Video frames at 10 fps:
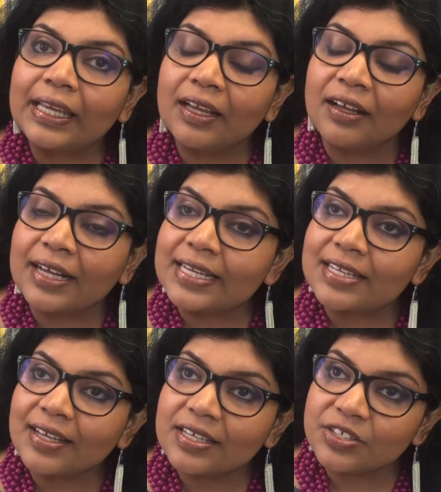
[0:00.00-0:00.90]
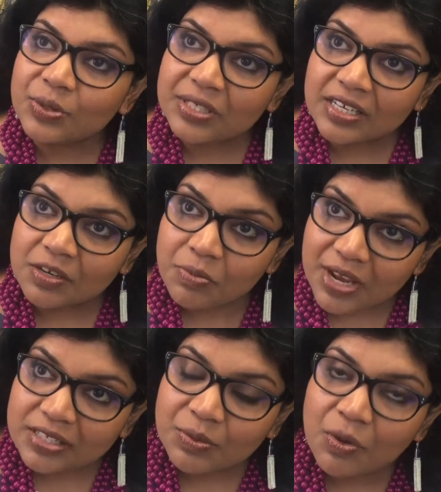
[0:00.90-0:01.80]
uh, kentucky associated
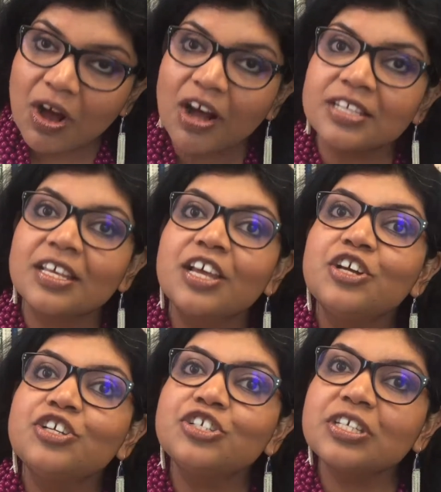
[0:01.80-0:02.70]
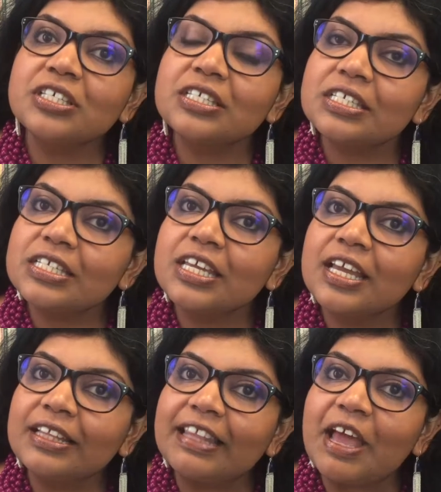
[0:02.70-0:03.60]
press awards just
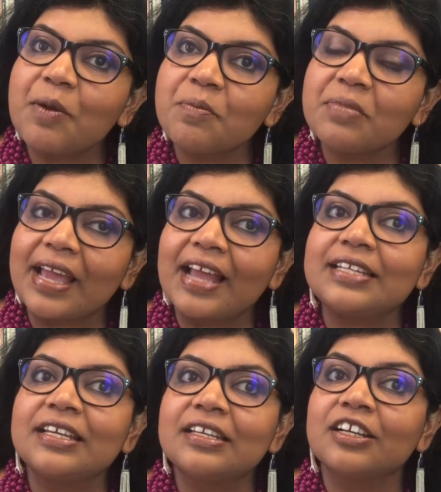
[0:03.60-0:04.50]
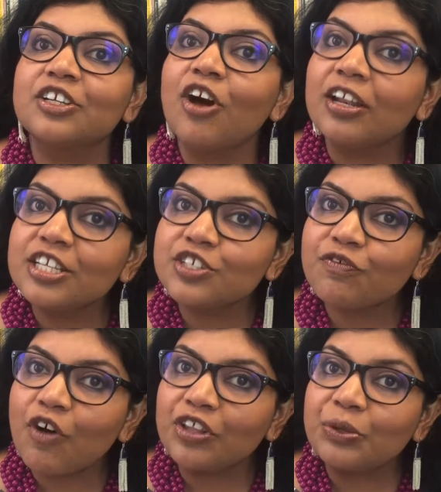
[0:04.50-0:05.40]
seeing them getting acknowledged
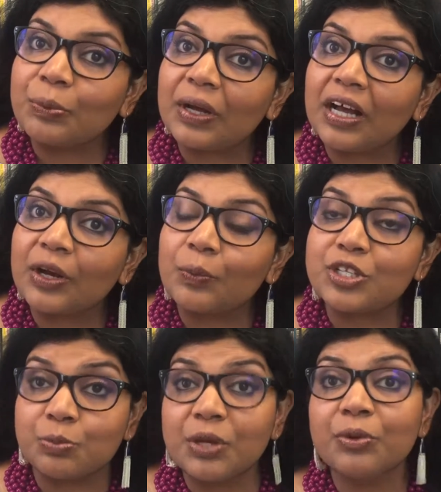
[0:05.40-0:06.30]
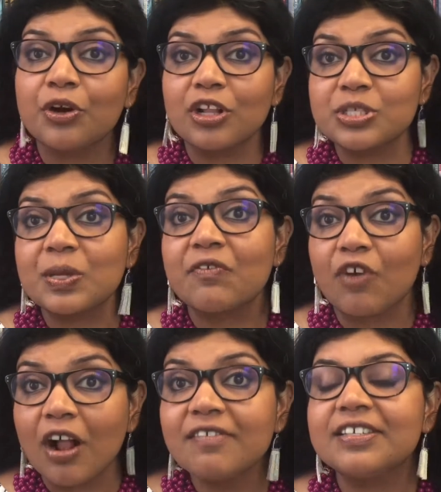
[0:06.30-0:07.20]
for the work which we were also
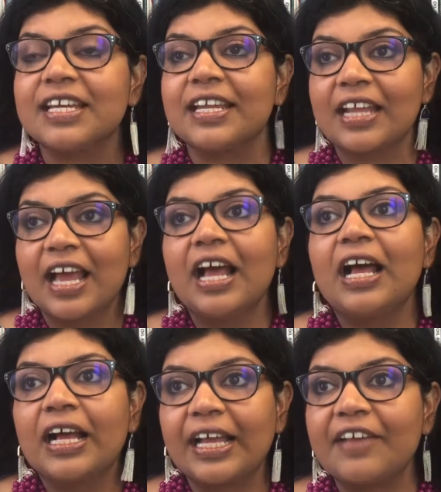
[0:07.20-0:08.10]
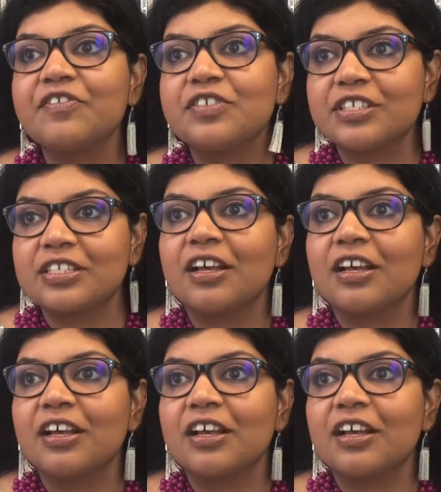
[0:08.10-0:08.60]
involved in gives